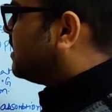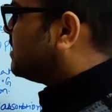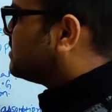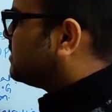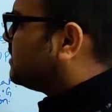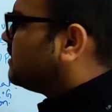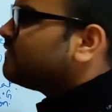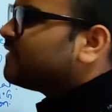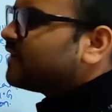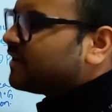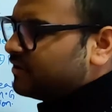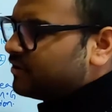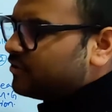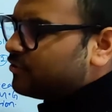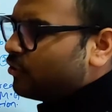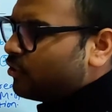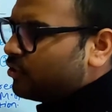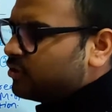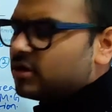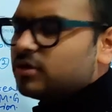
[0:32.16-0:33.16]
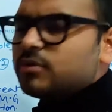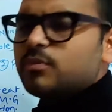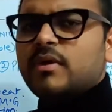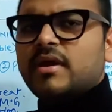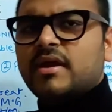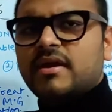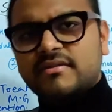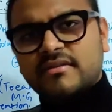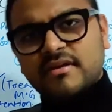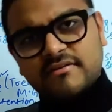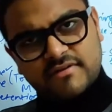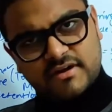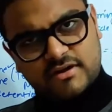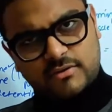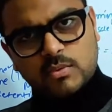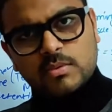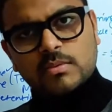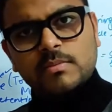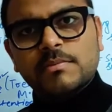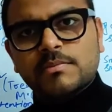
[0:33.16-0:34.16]
is an effector organ where the
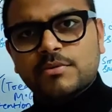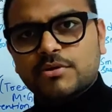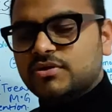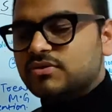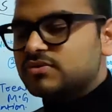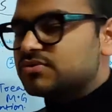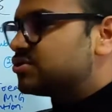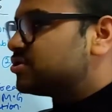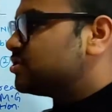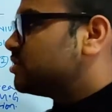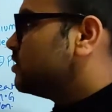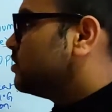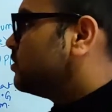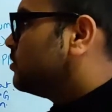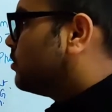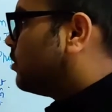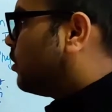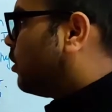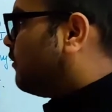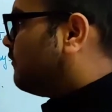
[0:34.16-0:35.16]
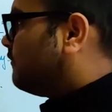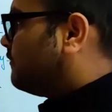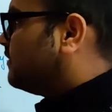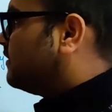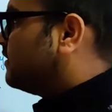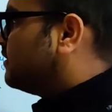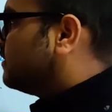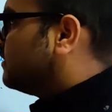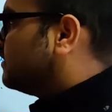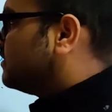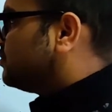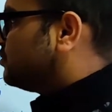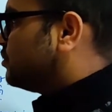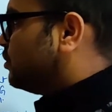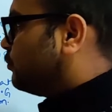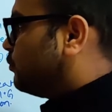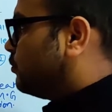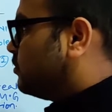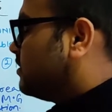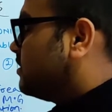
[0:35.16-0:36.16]
effect will be produced of the
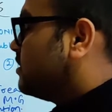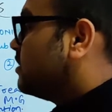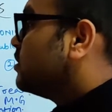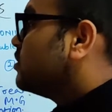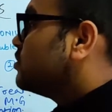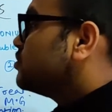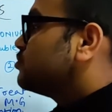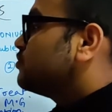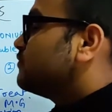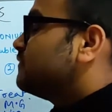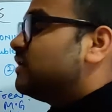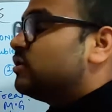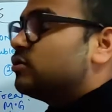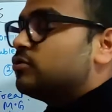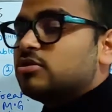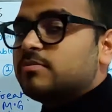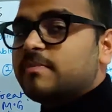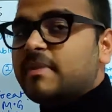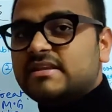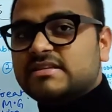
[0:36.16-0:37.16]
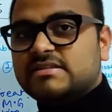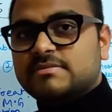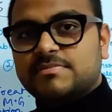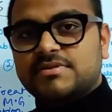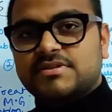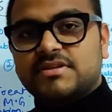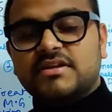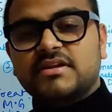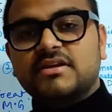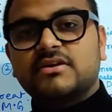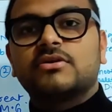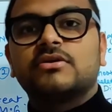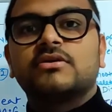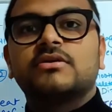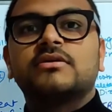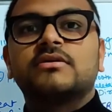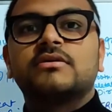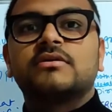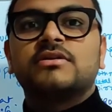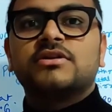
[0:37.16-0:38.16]
acetylcholine. So we know the parasympathetic
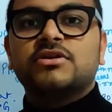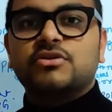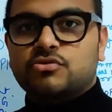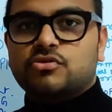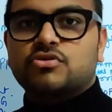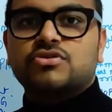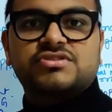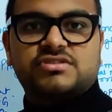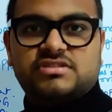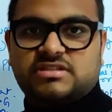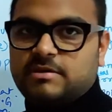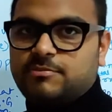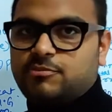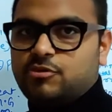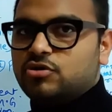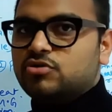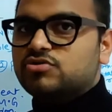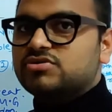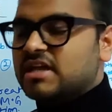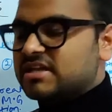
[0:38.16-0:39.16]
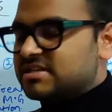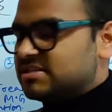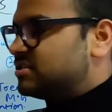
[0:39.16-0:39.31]
neurons, they produce